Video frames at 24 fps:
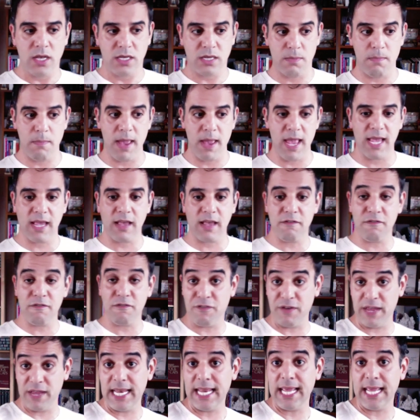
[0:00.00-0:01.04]
to make
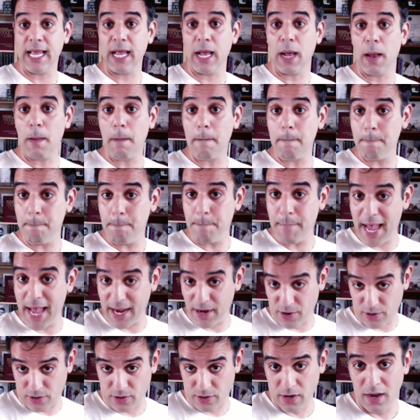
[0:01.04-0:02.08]
feeding
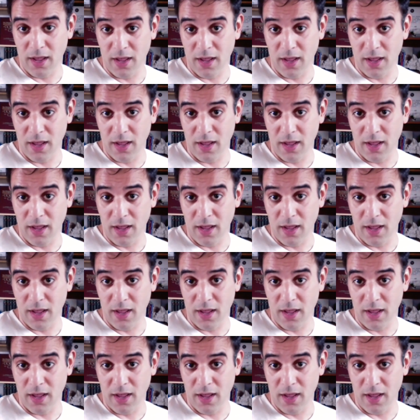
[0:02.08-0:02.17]
better.